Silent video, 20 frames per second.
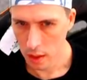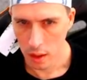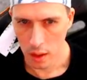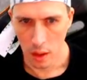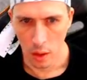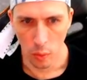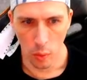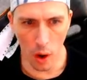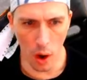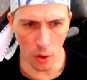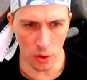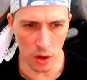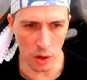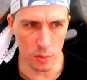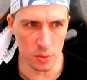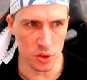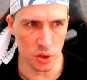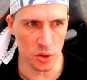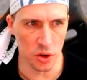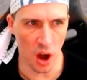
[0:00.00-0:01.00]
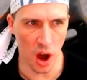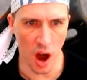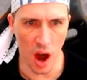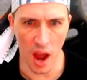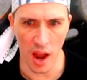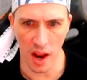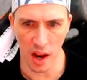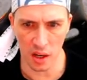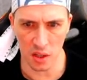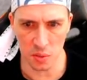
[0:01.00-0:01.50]
Welcome to
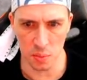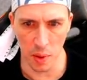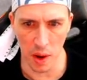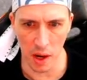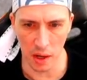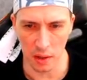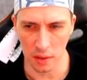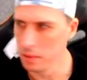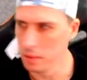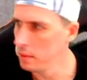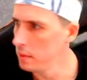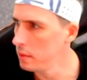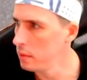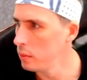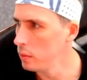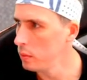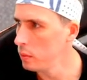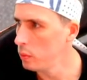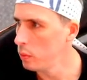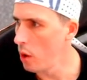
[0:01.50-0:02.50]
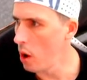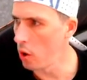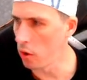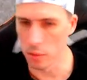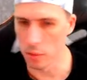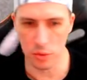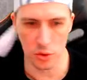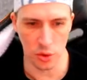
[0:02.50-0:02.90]
Die, X-Men. Welcome to